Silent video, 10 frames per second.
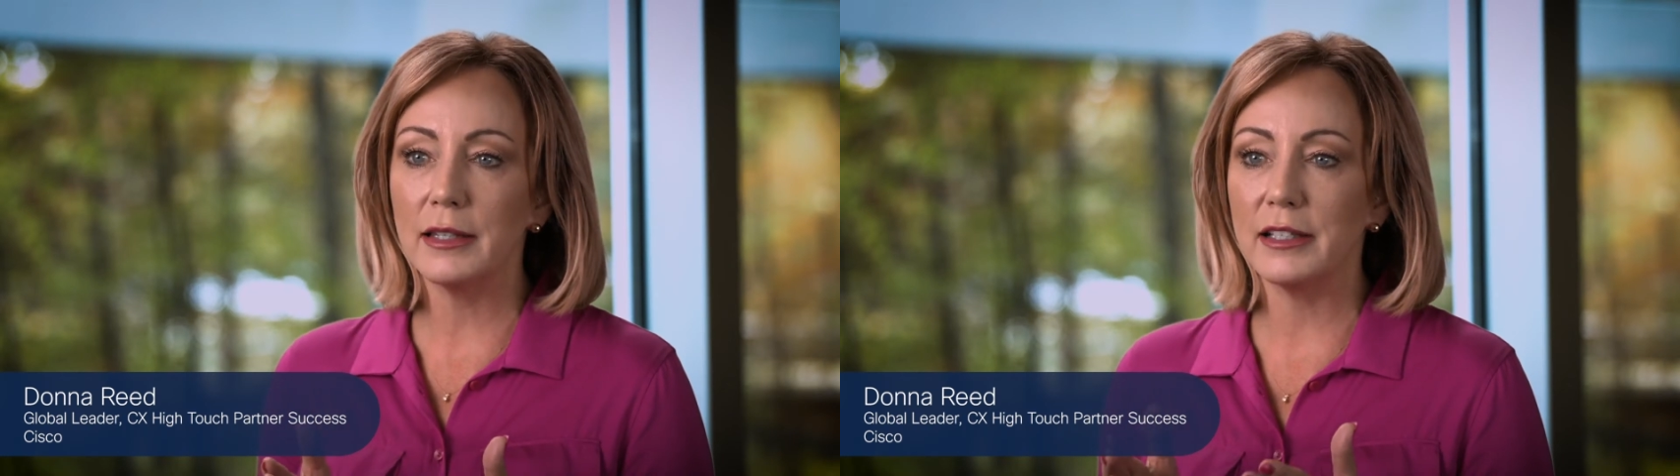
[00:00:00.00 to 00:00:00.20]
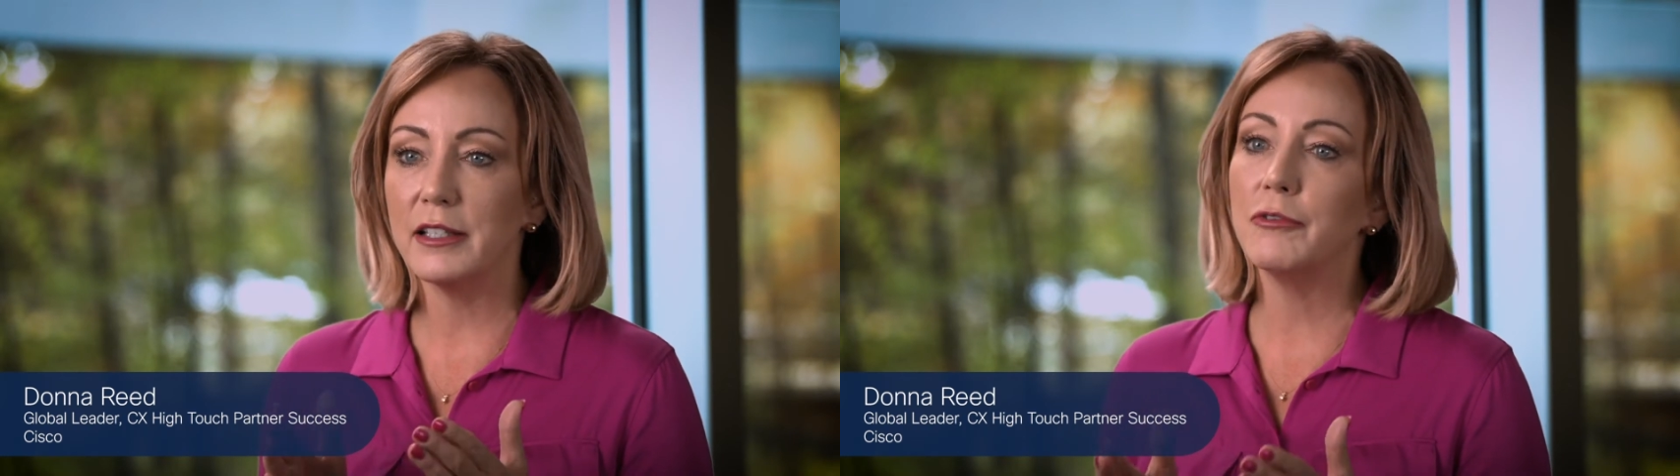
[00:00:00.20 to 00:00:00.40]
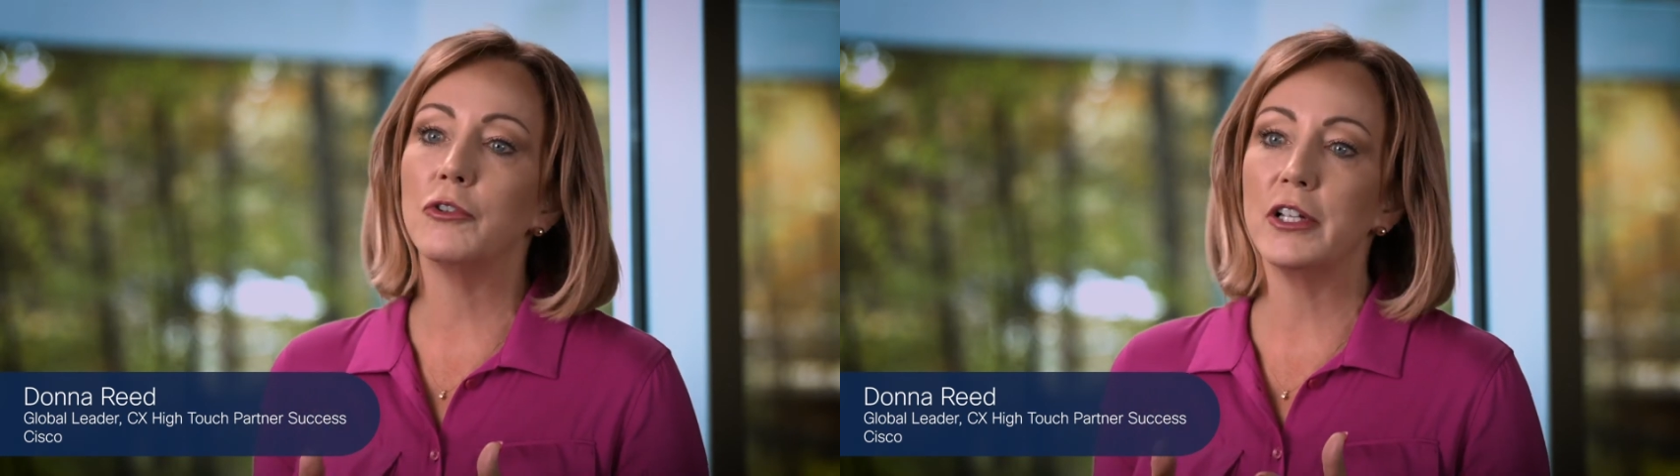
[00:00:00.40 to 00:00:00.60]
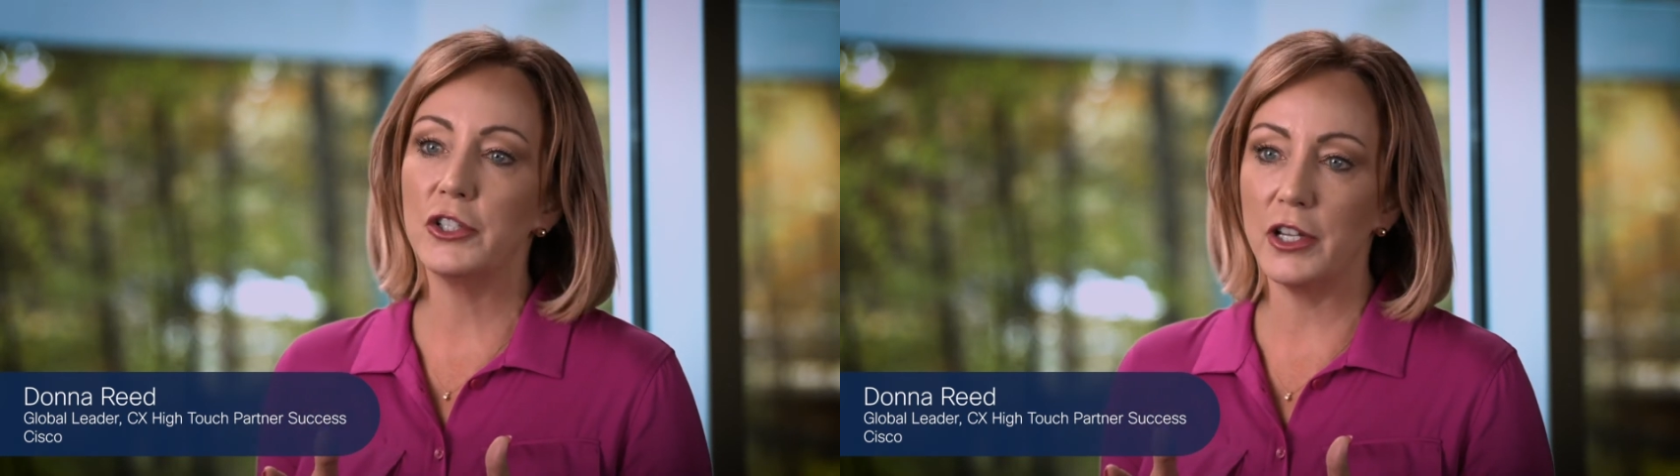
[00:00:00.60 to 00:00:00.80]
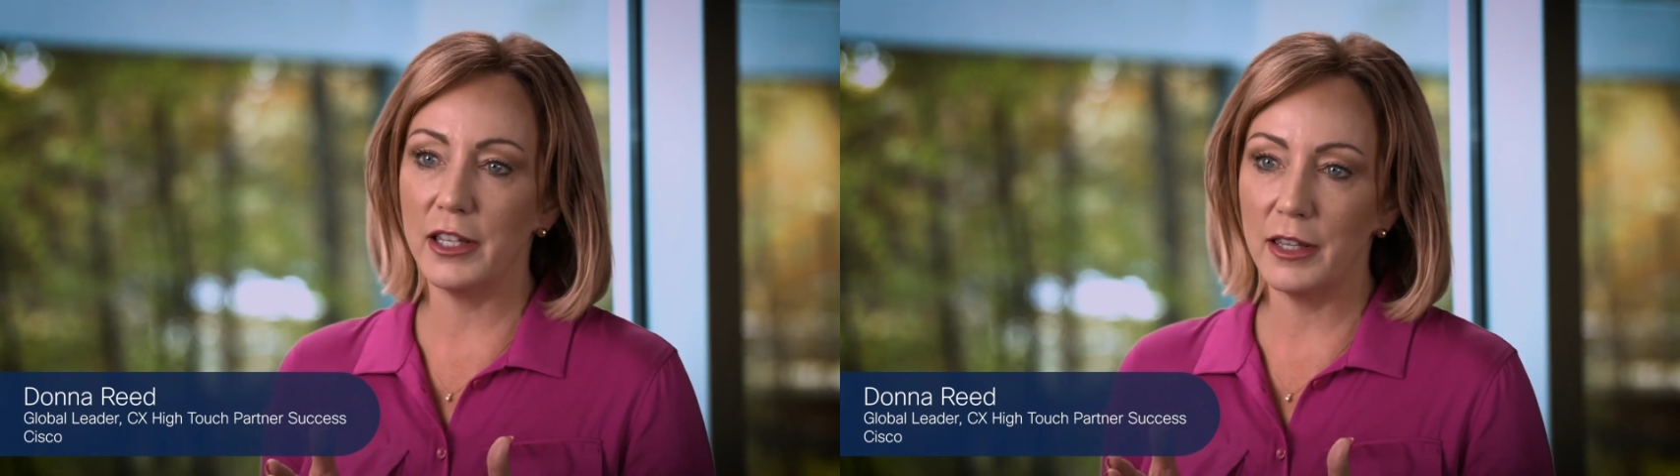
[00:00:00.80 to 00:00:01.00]
they
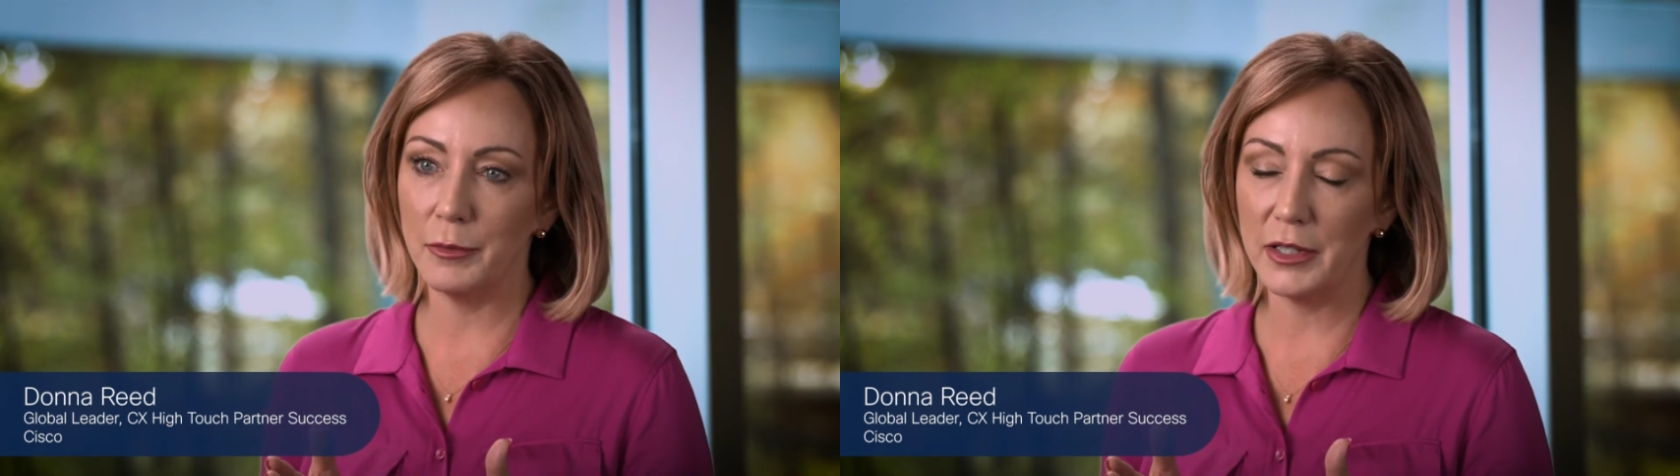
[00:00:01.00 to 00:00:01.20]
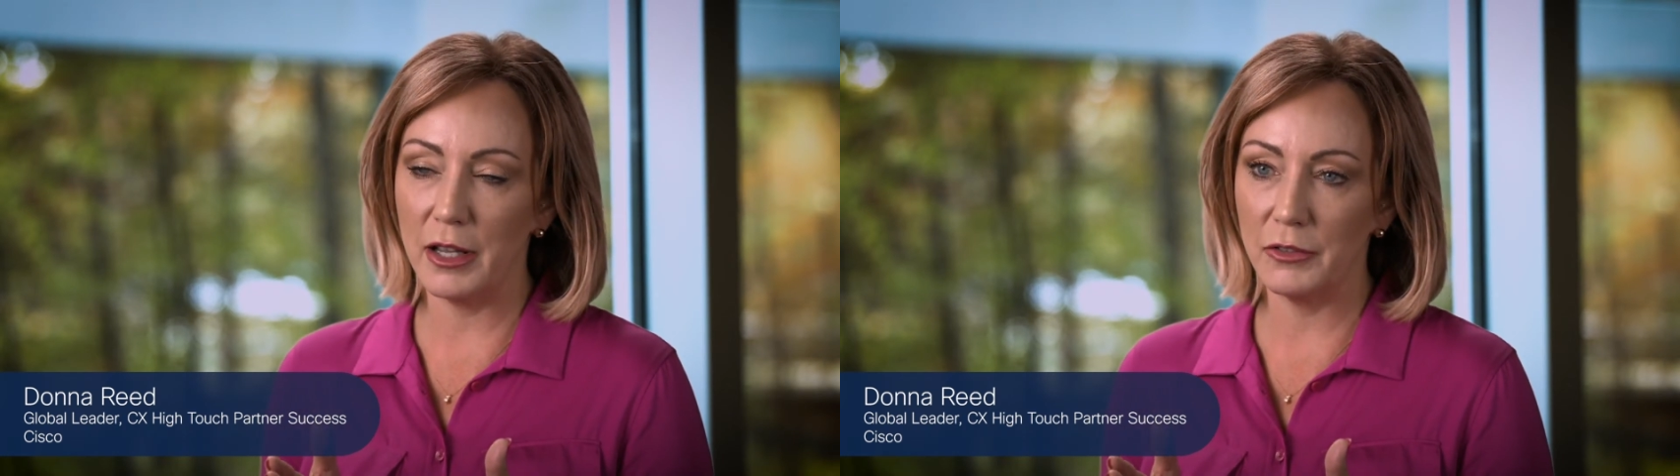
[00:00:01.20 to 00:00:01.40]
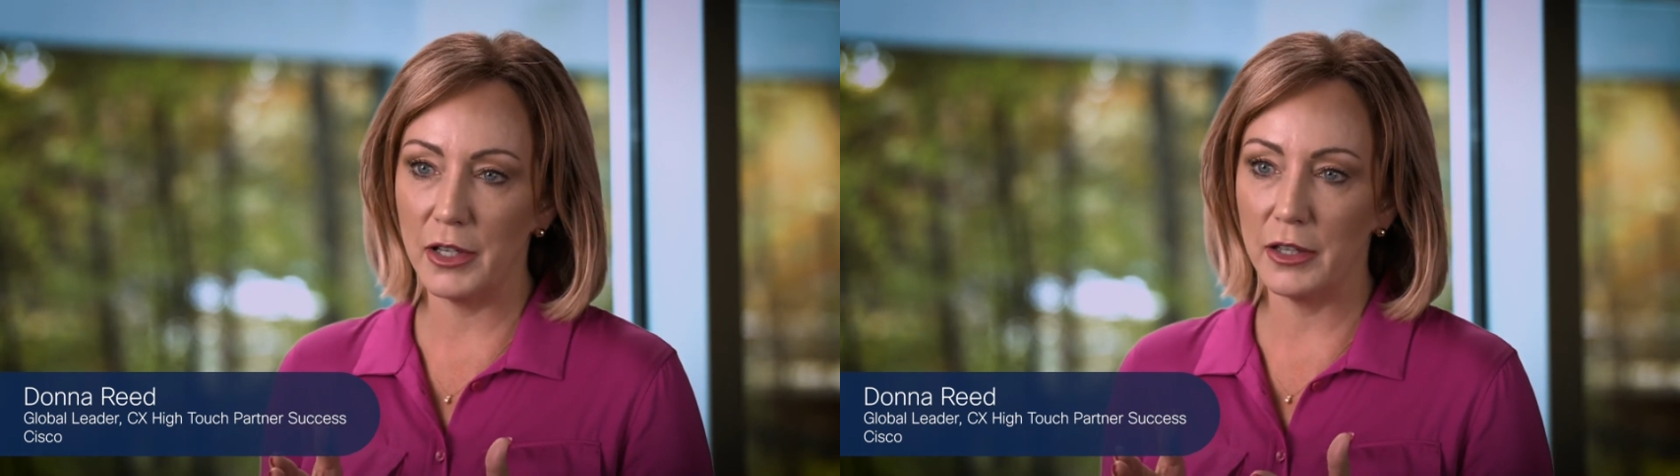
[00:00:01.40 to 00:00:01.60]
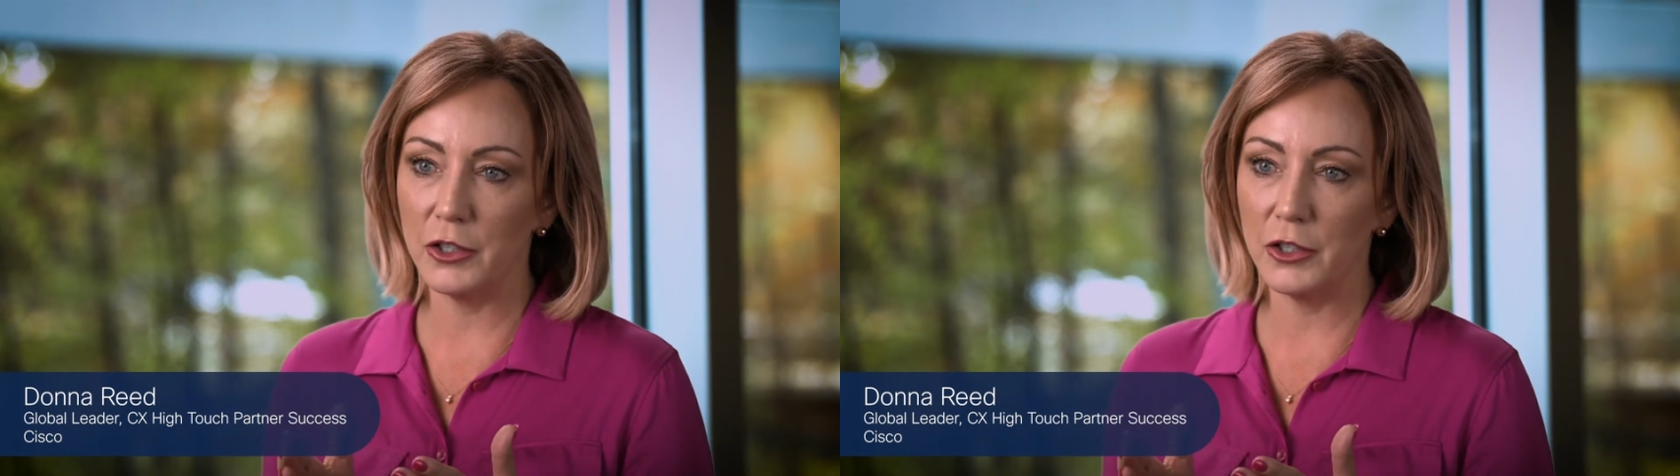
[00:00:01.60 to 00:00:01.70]
differentiate themselves on